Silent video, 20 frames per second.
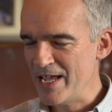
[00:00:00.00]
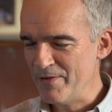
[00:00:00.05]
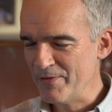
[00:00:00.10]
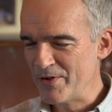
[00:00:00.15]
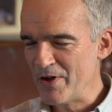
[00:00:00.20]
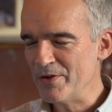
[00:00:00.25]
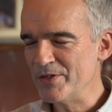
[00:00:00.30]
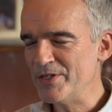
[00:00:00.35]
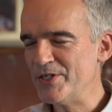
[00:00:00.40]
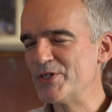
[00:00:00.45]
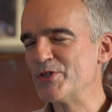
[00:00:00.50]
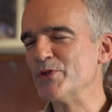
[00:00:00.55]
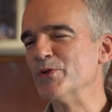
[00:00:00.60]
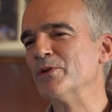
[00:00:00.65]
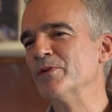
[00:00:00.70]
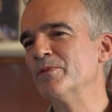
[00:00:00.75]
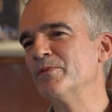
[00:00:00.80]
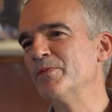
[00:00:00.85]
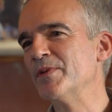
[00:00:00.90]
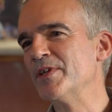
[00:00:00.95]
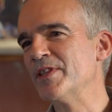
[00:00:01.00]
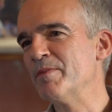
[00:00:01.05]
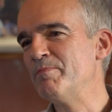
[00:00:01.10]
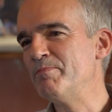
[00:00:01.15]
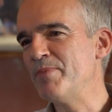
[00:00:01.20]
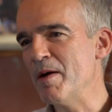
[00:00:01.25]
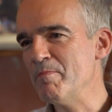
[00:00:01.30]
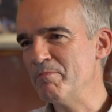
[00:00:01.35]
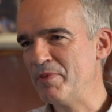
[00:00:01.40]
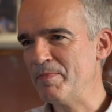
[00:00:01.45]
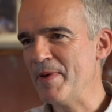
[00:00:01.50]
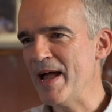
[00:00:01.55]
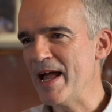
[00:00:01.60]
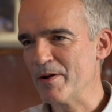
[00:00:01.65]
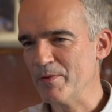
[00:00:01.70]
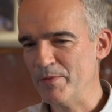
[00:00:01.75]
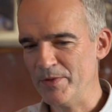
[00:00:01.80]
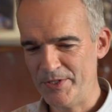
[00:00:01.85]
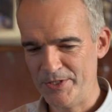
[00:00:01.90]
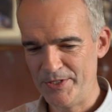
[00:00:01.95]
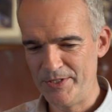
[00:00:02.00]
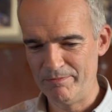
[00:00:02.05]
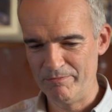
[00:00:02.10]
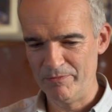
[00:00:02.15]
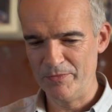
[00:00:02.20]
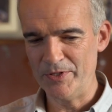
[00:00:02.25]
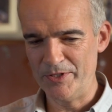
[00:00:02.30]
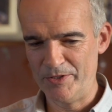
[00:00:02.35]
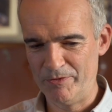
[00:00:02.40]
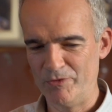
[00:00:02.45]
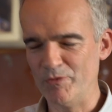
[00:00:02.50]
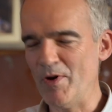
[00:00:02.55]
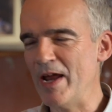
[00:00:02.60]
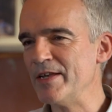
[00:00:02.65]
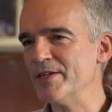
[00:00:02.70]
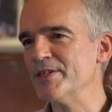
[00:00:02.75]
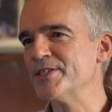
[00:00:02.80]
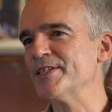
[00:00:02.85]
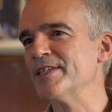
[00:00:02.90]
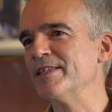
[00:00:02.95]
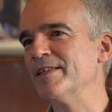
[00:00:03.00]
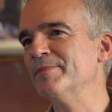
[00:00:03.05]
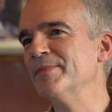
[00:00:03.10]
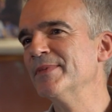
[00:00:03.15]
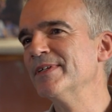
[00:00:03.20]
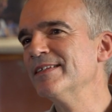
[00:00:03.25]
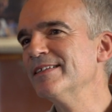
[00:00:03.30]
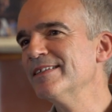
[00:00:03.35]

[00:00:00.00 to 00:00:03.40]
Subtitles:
day of going to school with a pump bag with trainers in them.